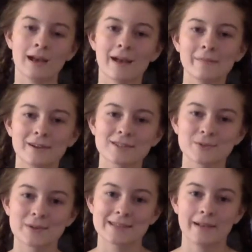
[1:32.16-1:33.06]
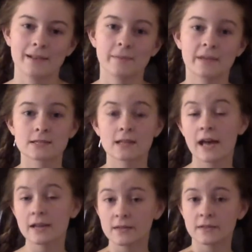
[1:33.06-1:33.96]
I'm also excited because
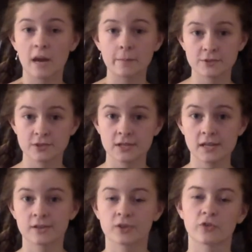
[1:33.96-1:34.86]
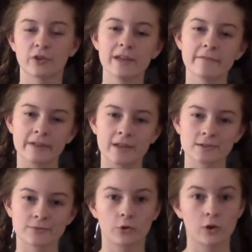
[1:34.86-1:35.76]
I got the opportunity to create
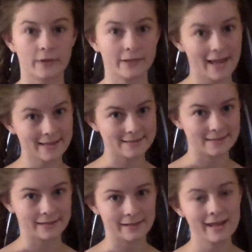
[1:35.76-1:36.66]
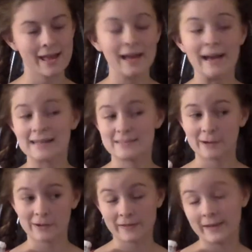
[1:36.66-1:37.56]
videos for Orville last year as
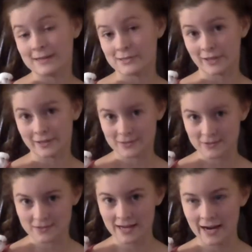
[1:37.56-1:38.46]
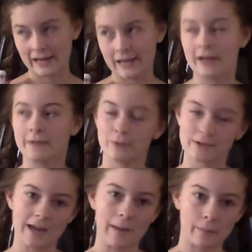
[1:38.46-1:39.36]
part of the National Honor Society, of
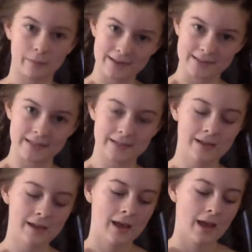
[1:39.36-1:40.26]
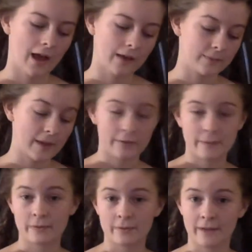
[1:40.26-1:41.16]
which I'm the president. You might
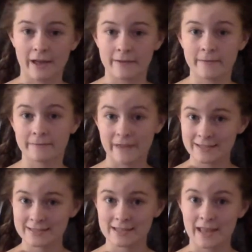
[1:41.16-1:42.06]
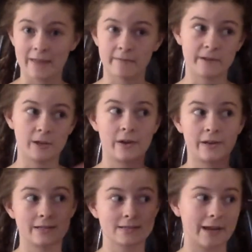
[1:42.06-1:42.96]
remember my face and video
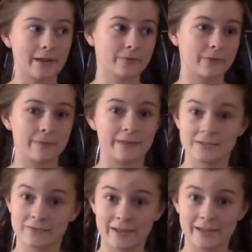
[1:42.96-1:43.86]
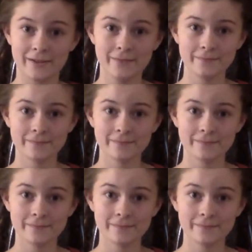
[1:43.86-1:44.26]
editing style from this video,